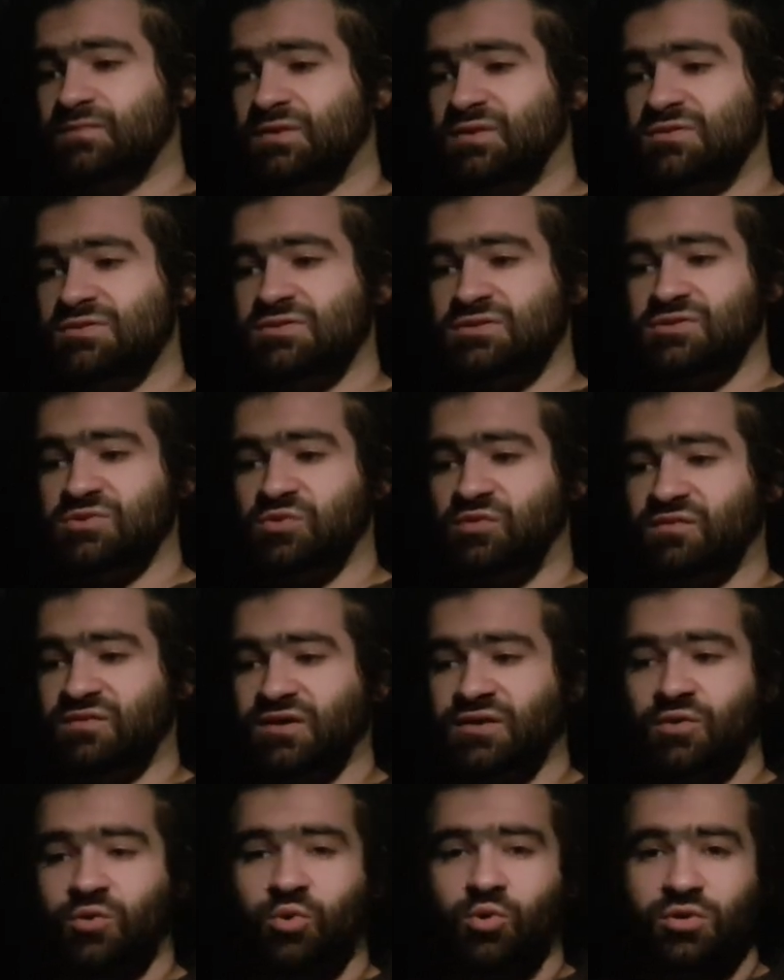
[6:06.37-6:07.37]
to sort of
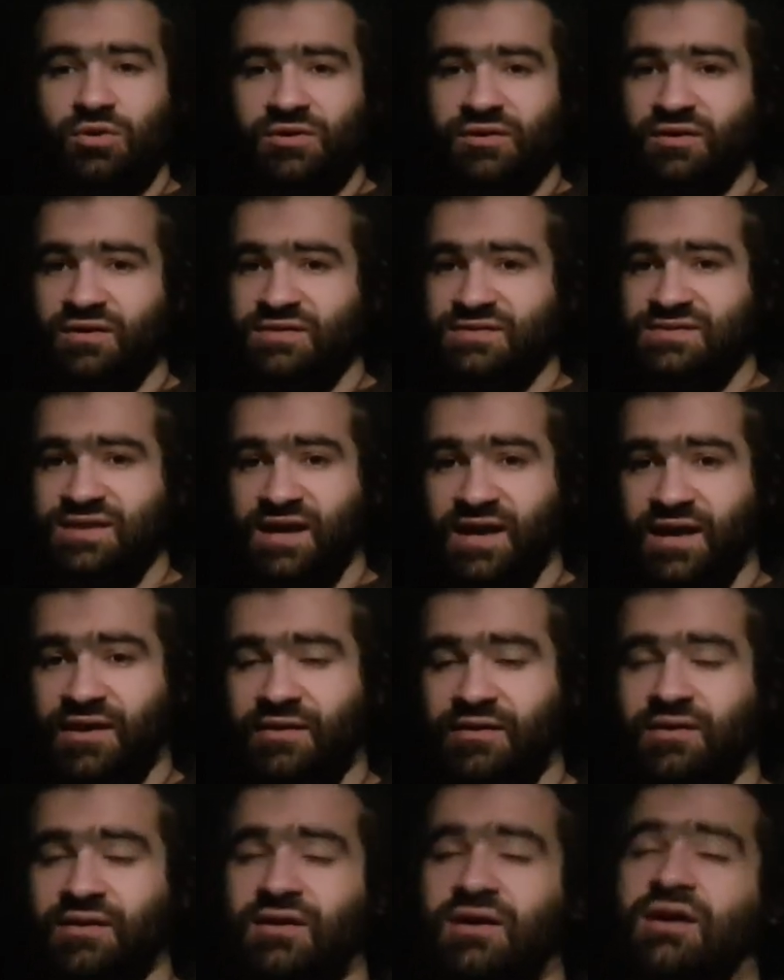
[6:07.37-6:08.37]
like organise that.
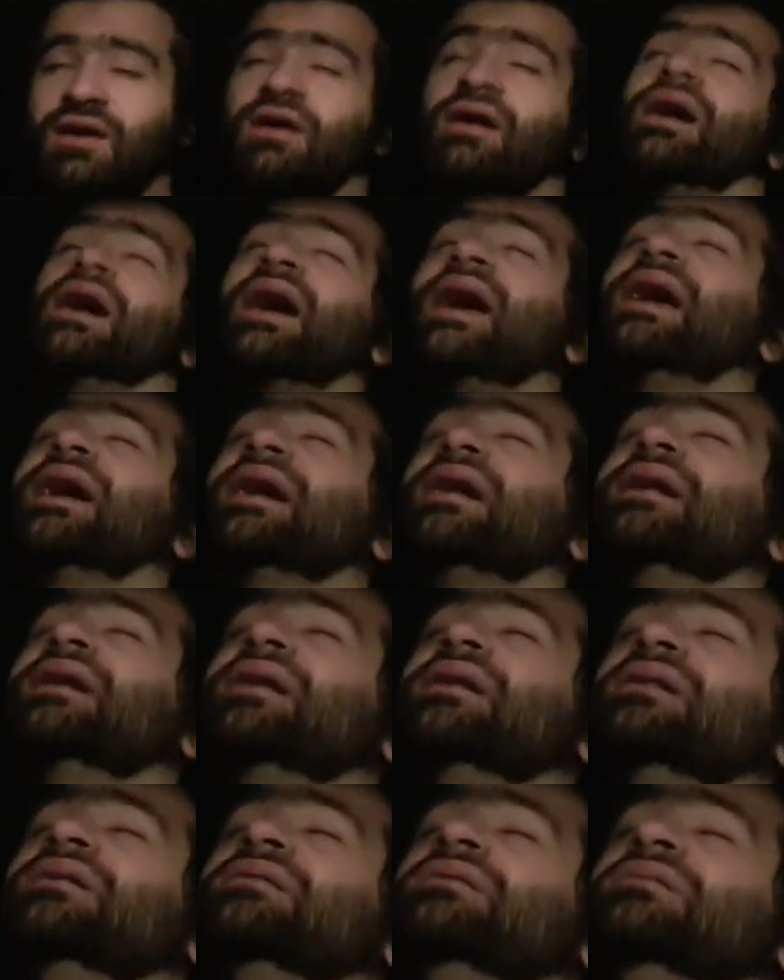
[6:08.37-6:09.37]

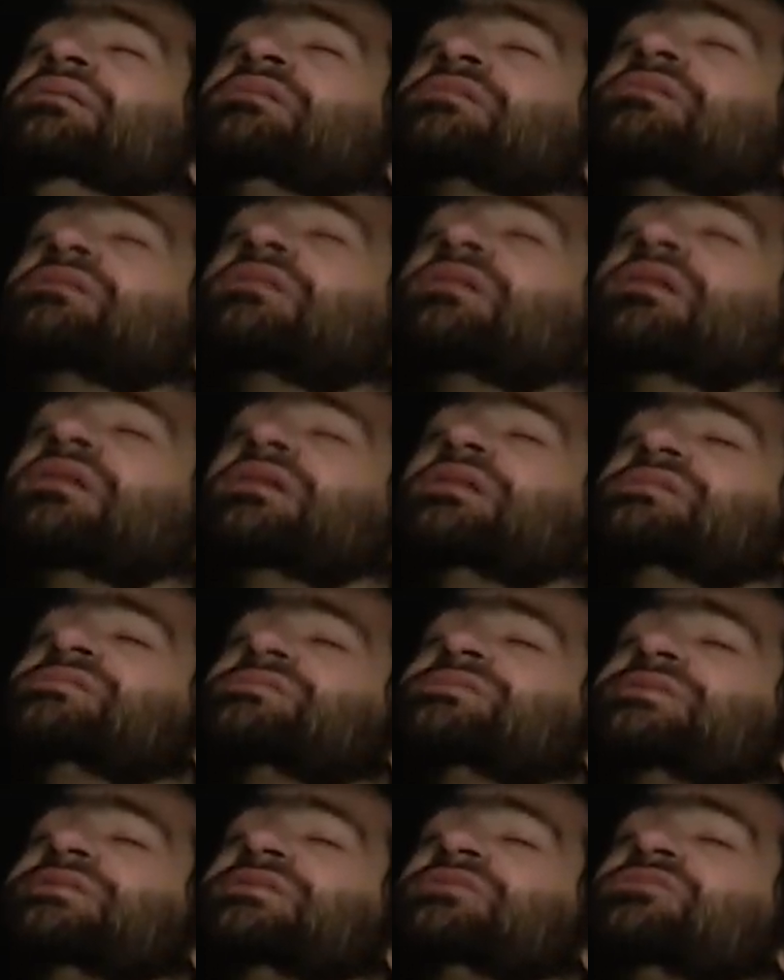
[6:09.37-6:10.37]
And I
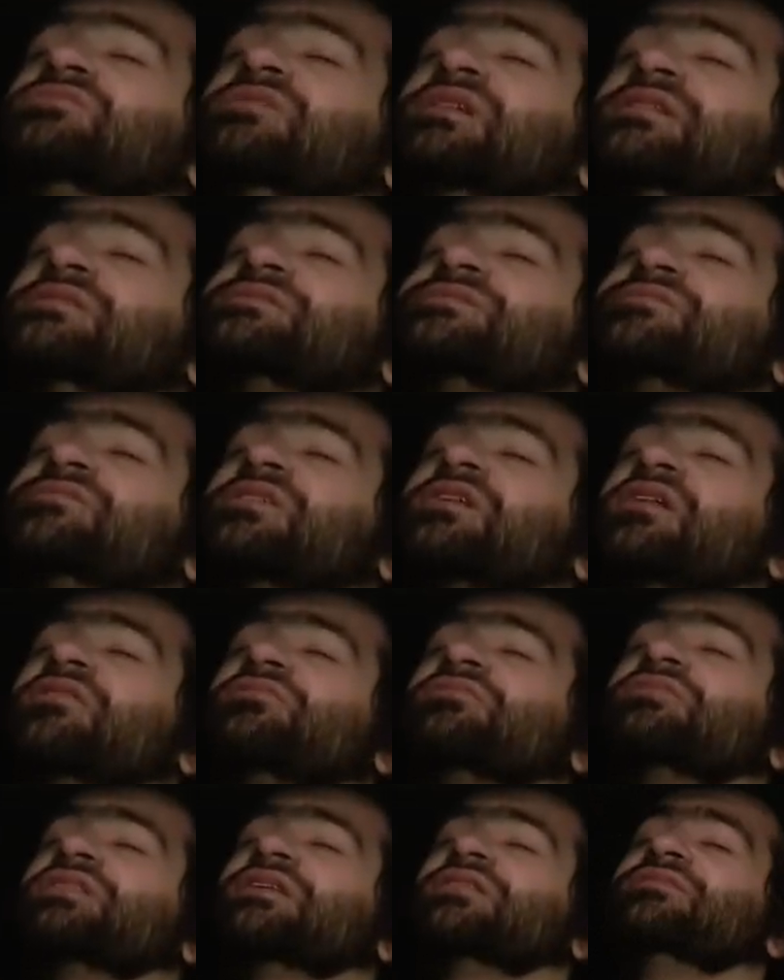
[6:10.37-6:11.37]
just need to rest and recover
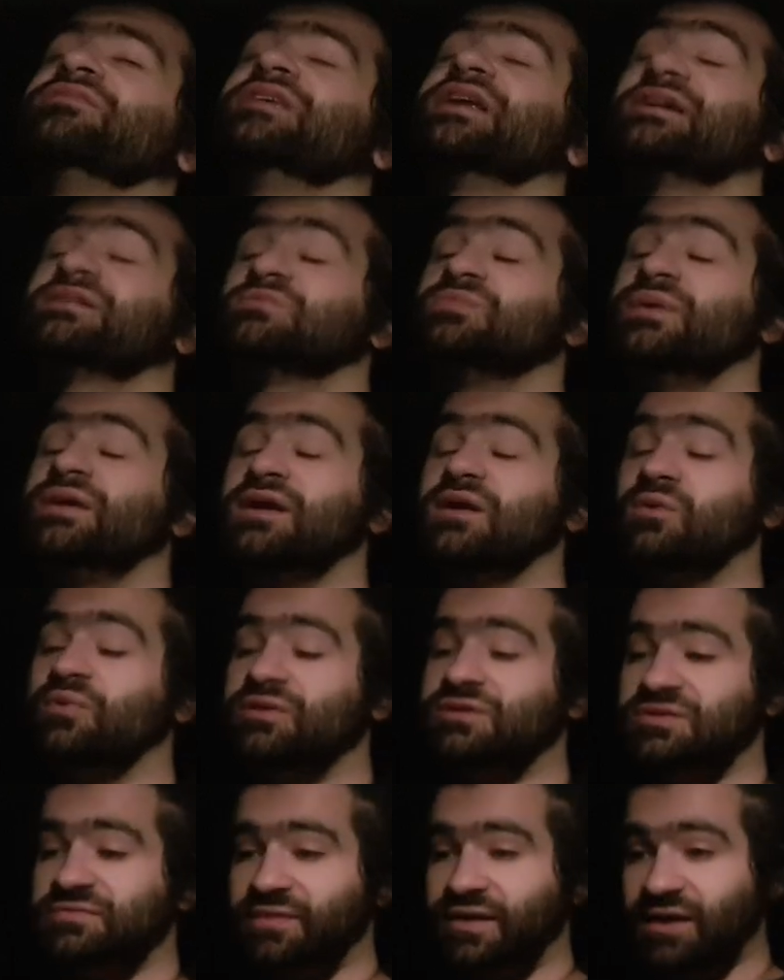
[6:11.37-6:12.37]
ready for next week,
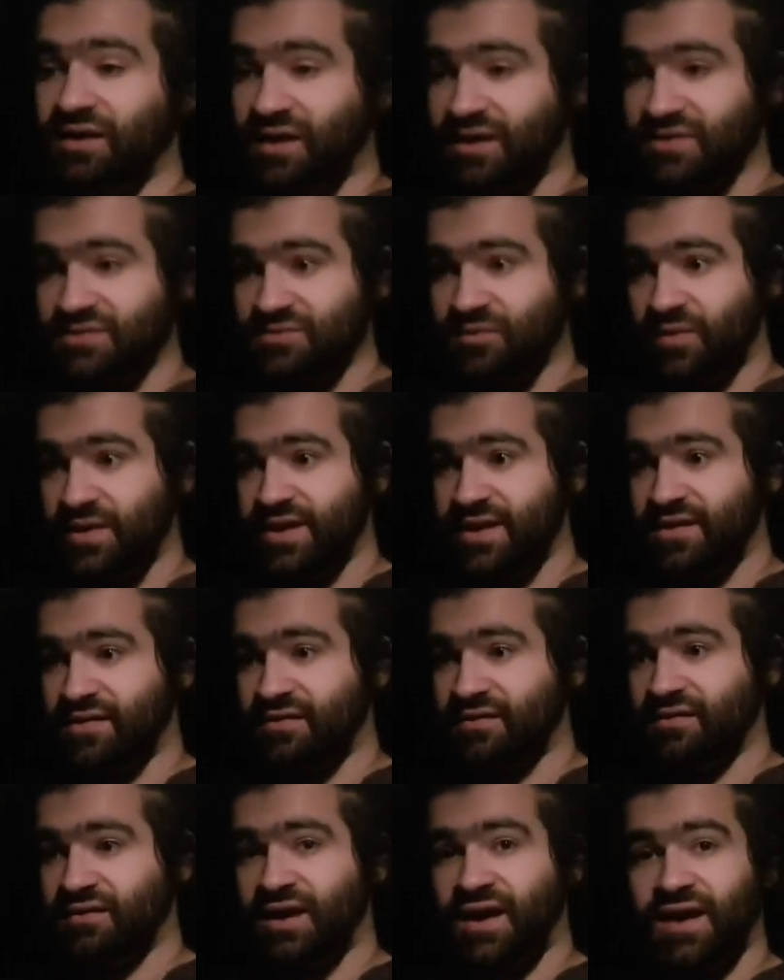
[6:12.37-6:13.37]
which is my last week
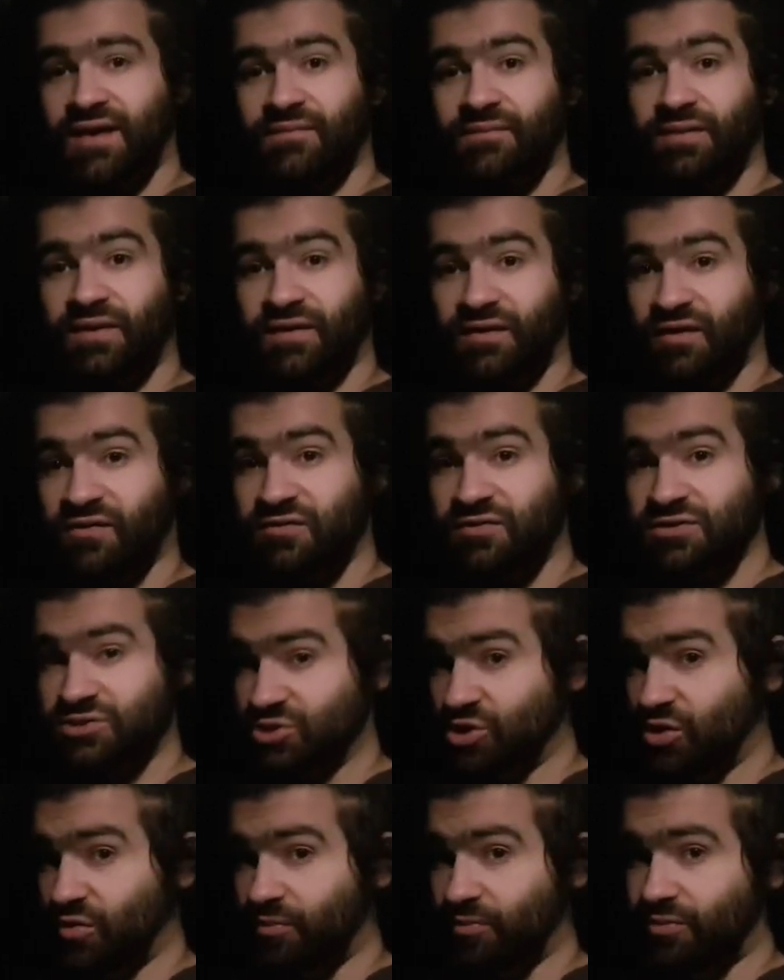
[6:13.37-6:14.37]
at my current
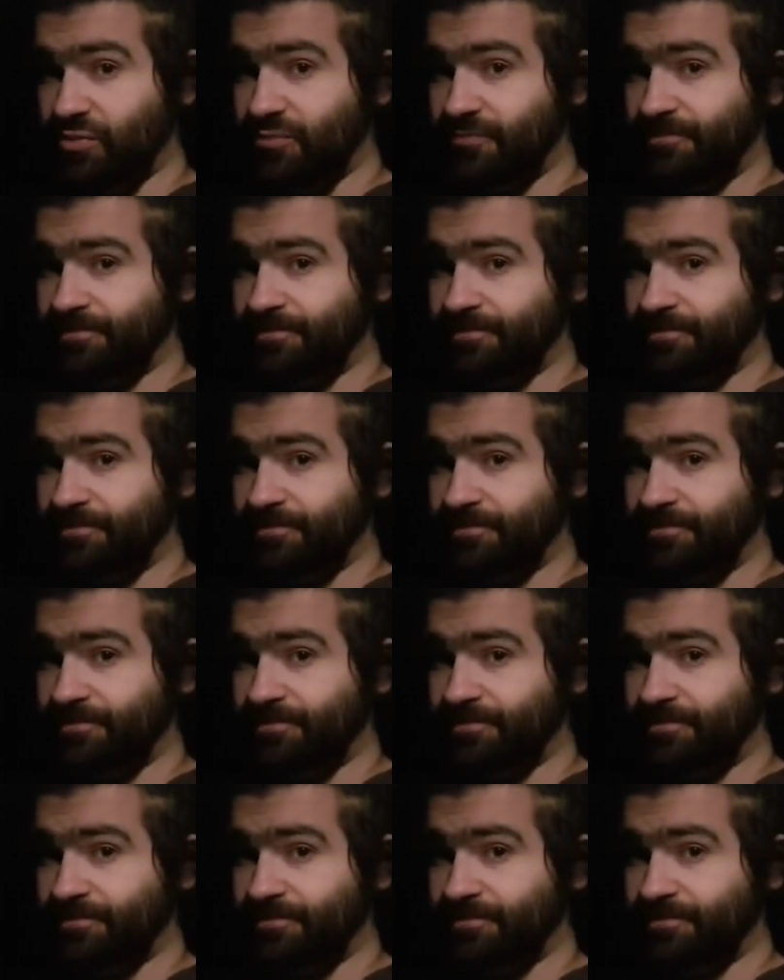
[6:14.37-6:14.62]
job.